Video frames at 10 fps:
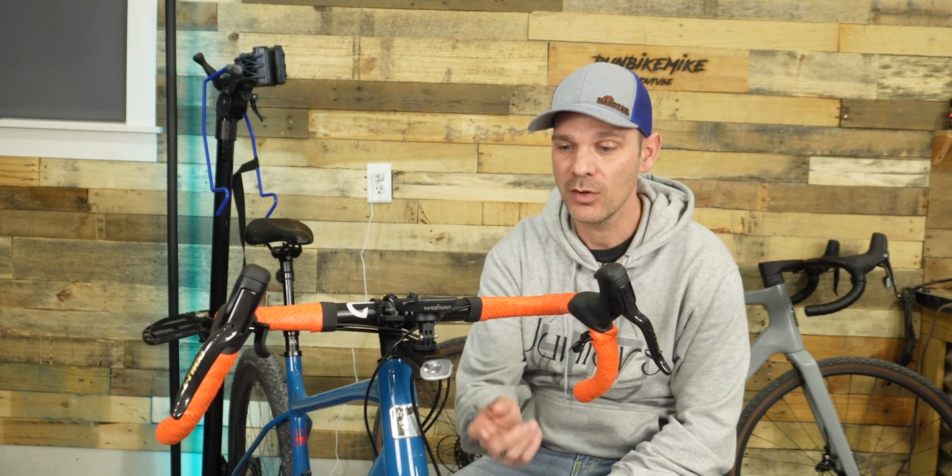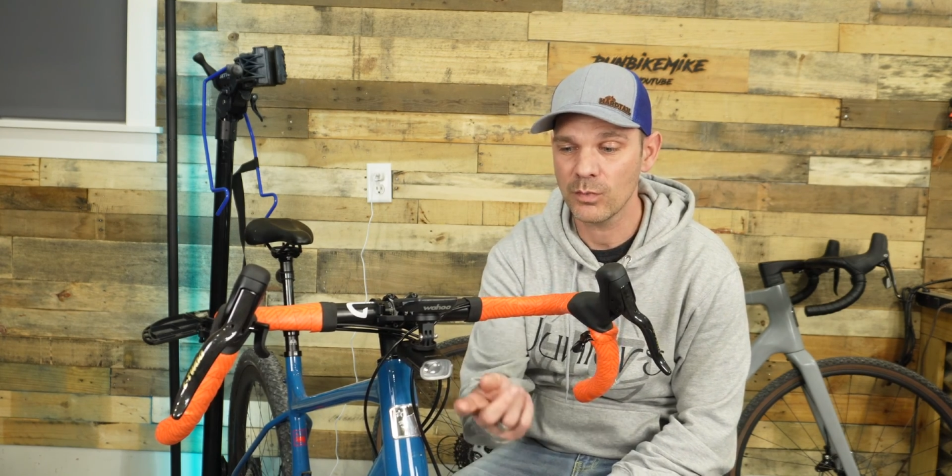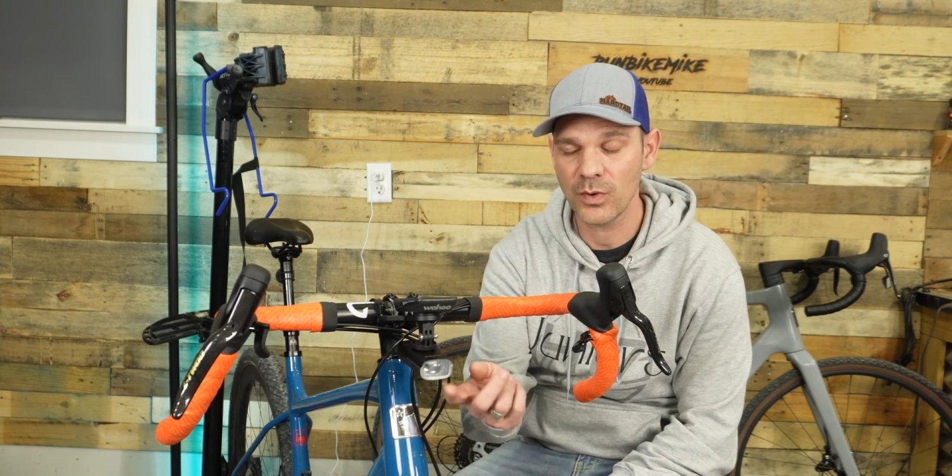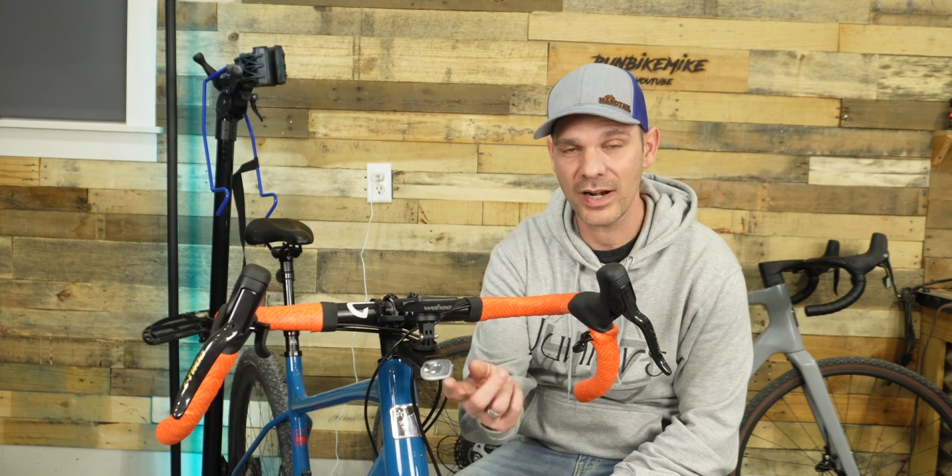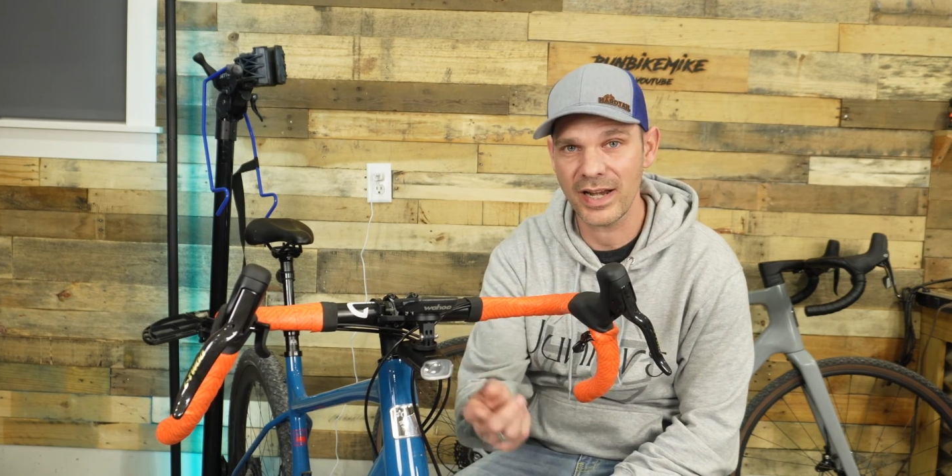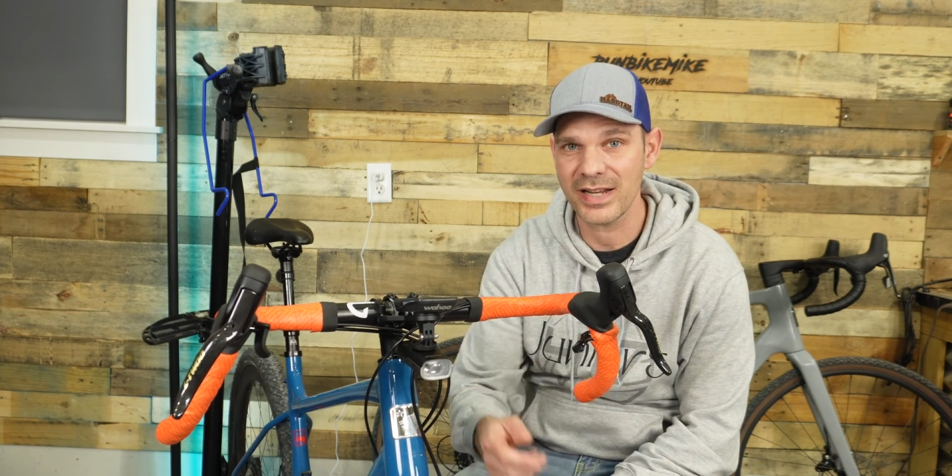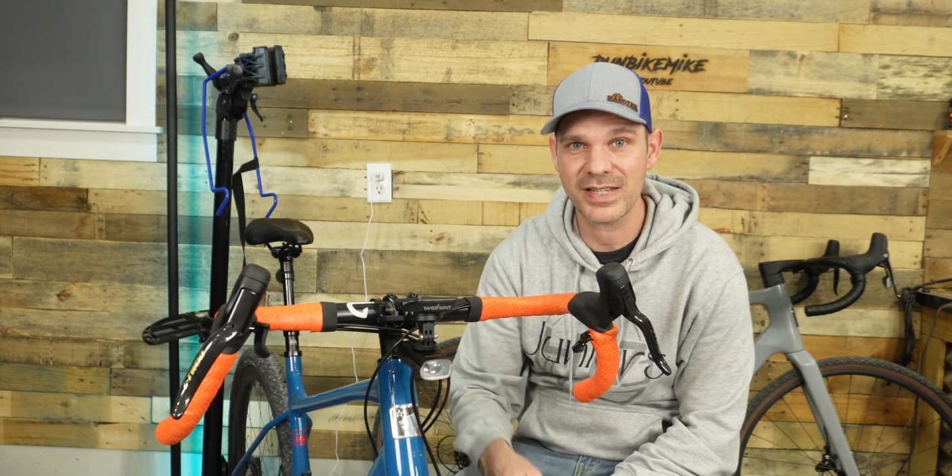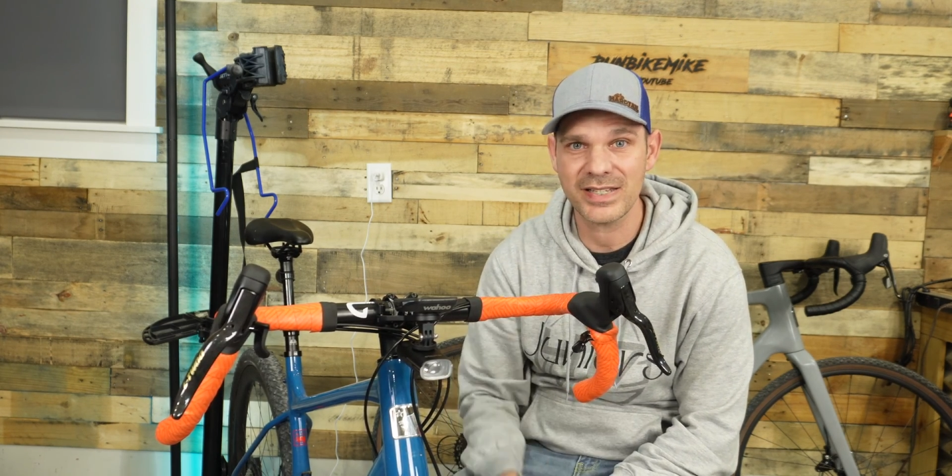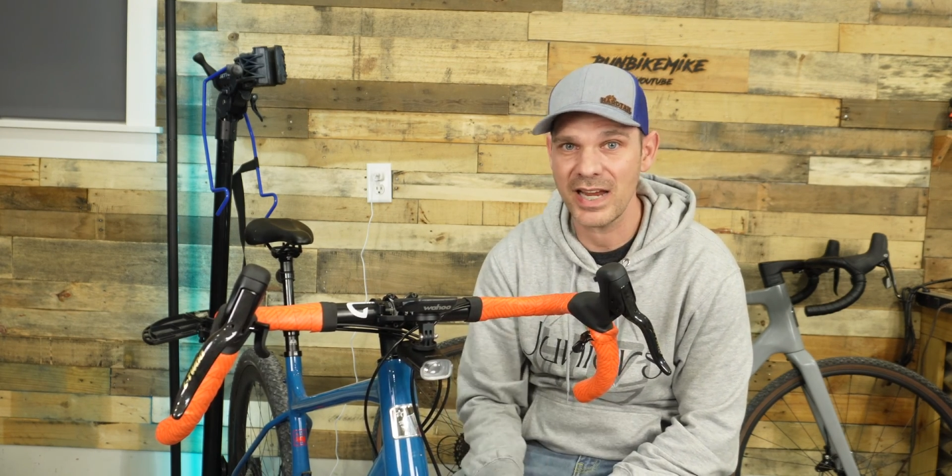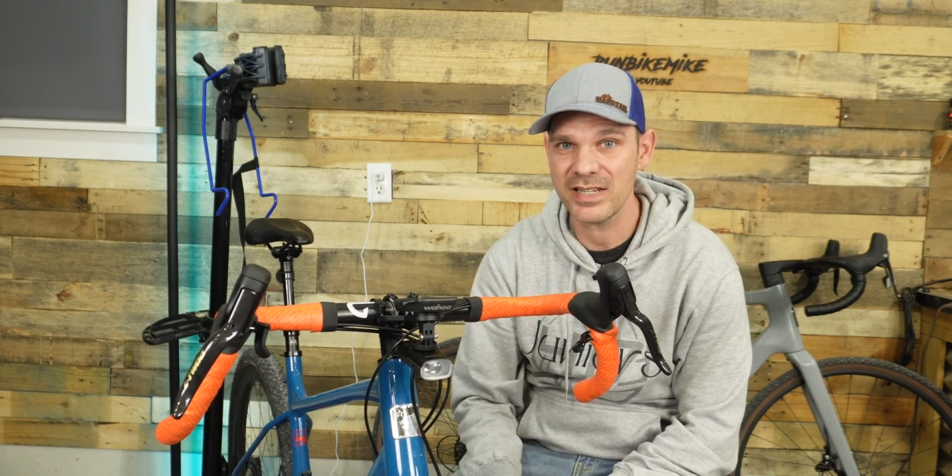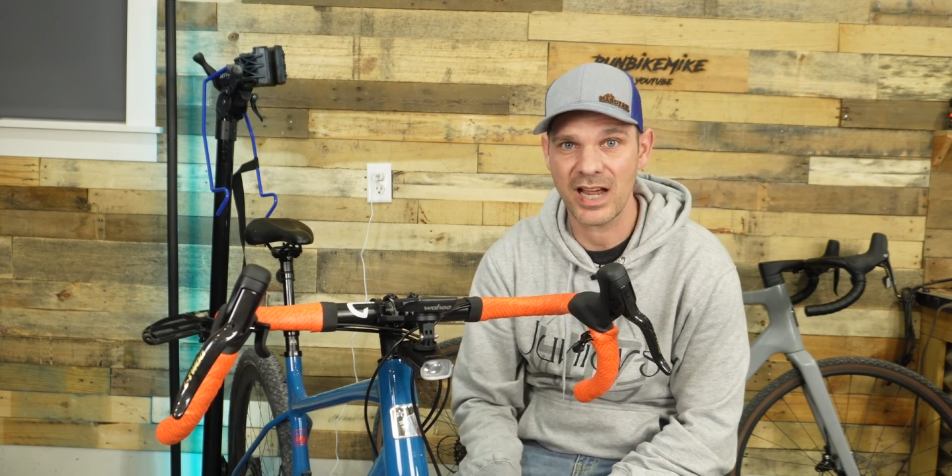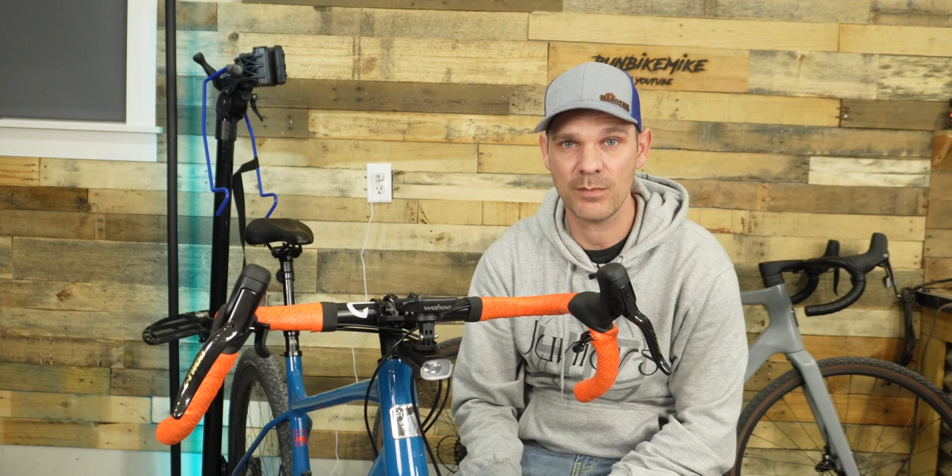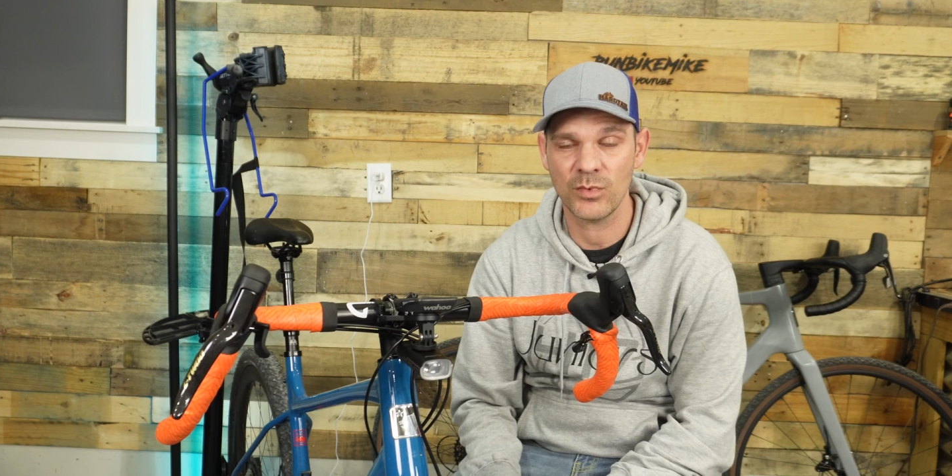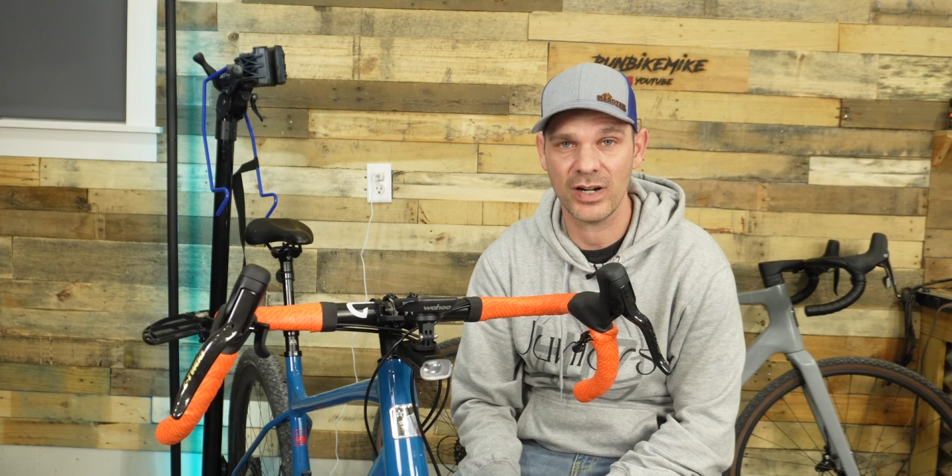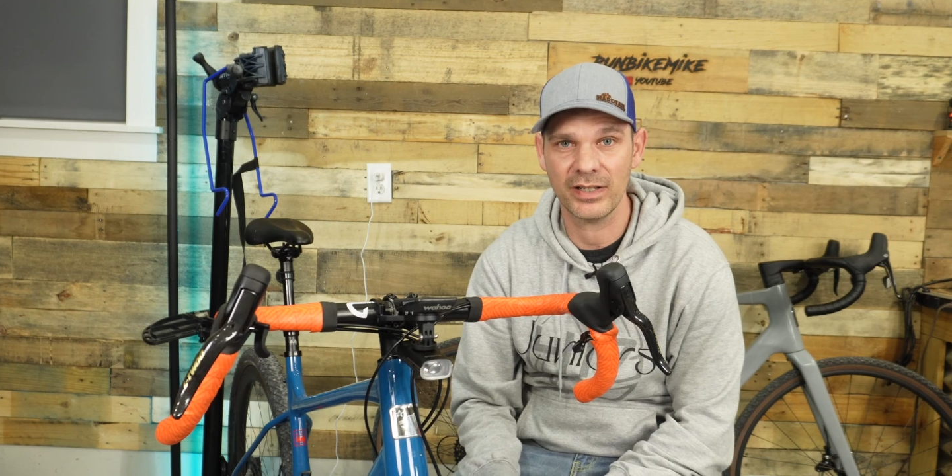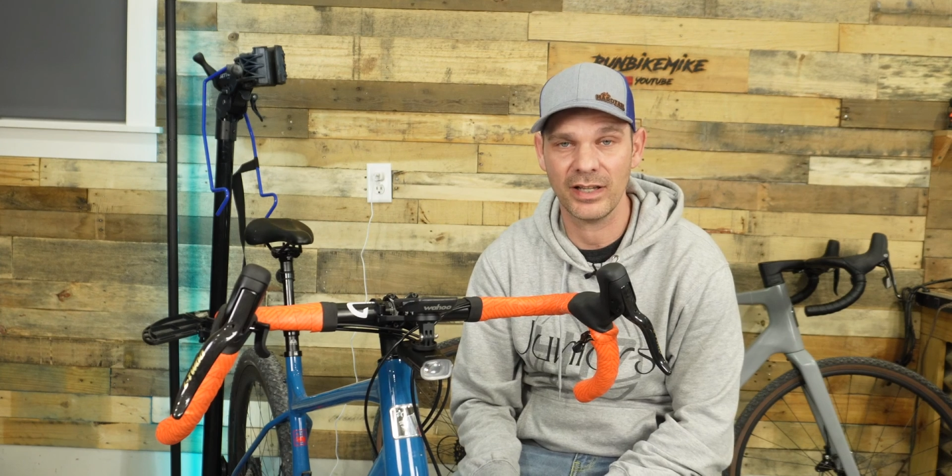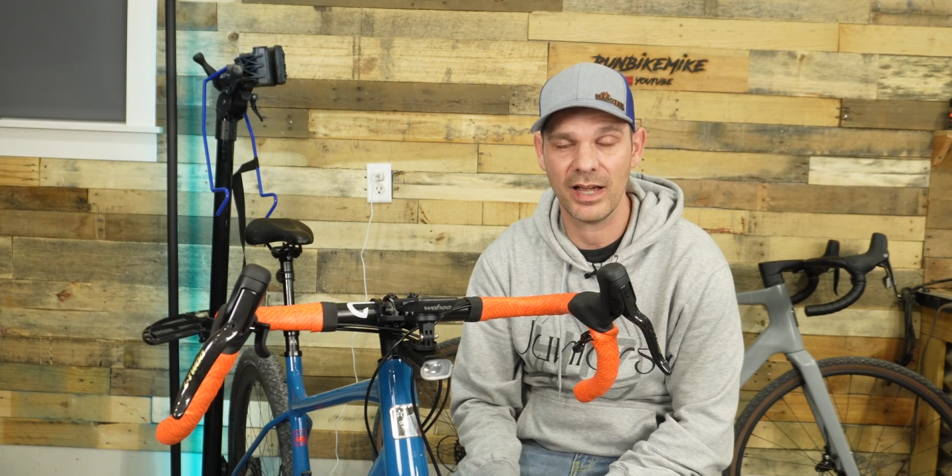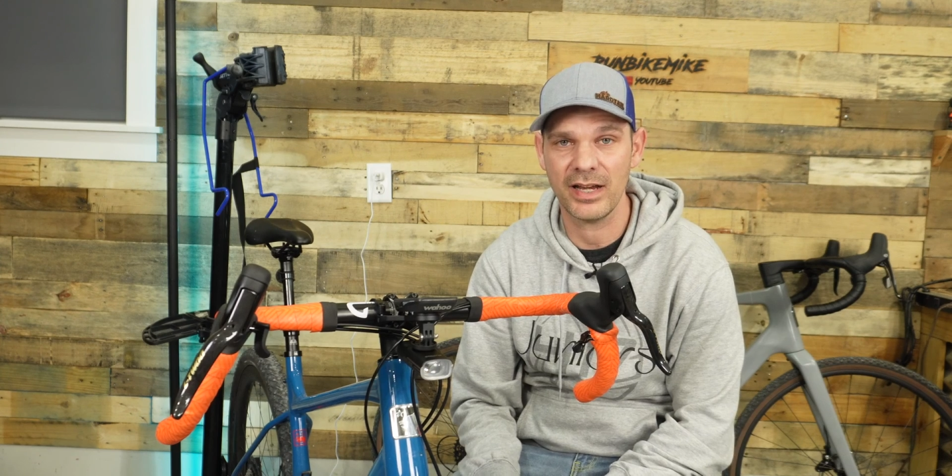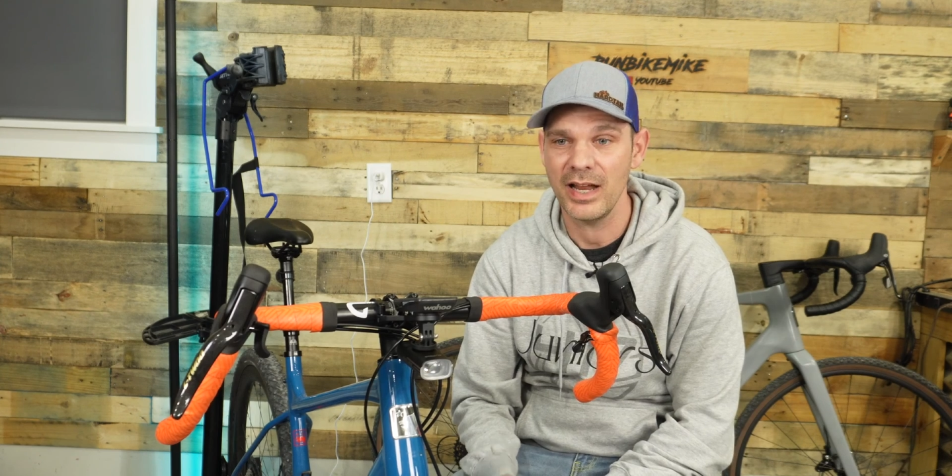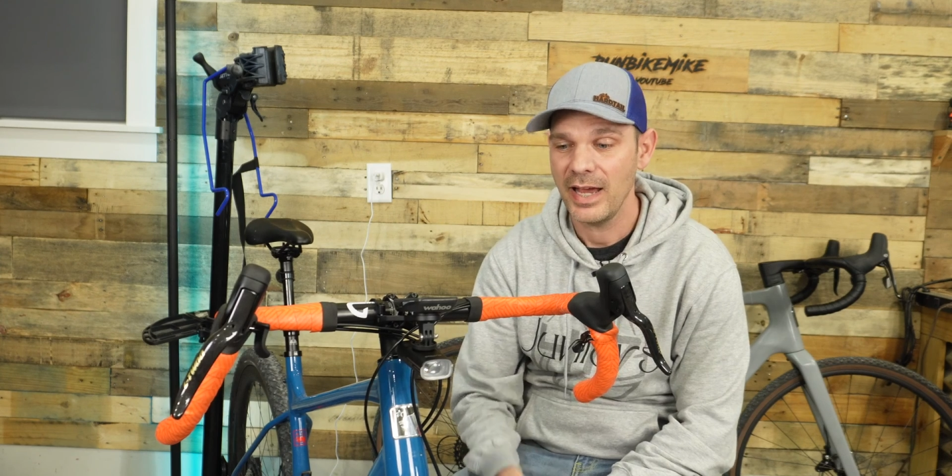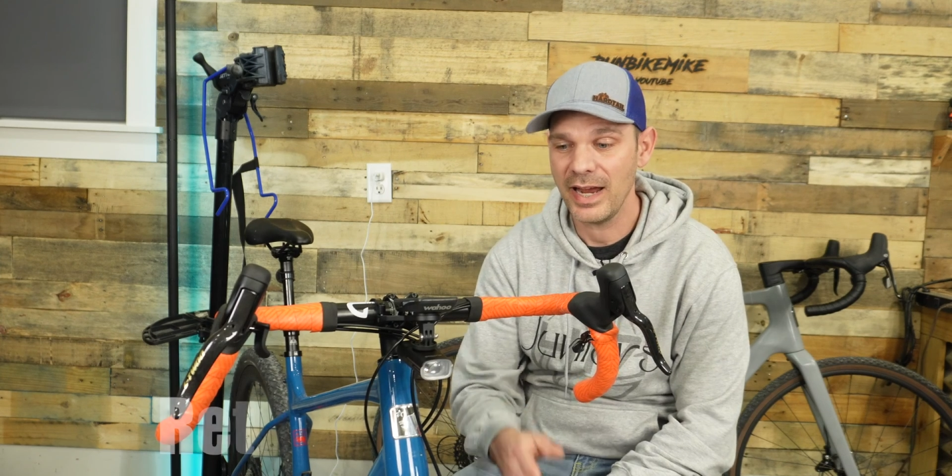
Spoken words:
run it as a daytime running light,